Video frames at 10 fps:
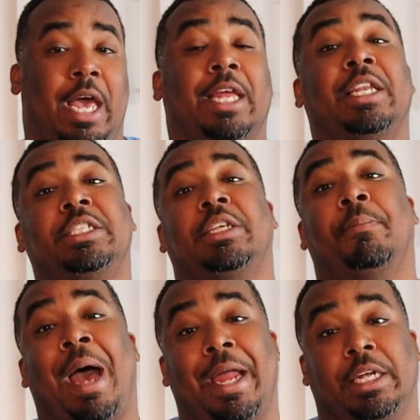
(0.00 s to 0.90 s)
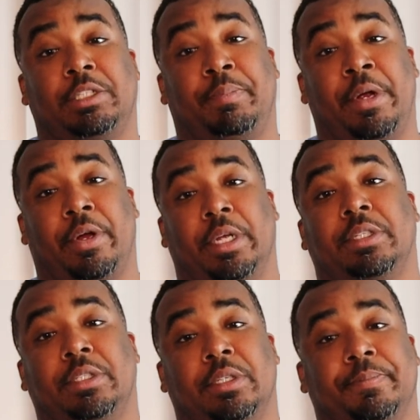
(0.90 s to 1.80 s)
at least in my
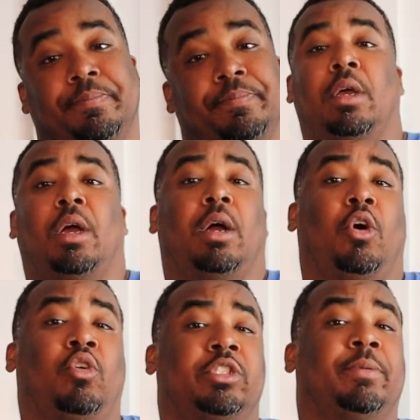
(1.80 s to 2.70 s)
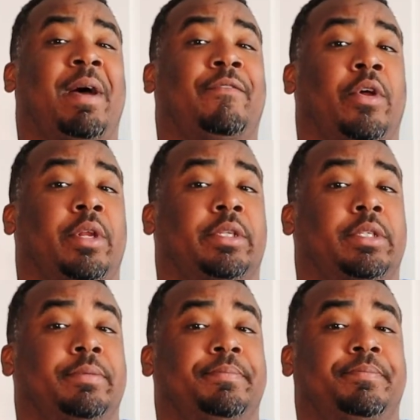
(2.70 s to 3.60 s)
experience. On to my verdict.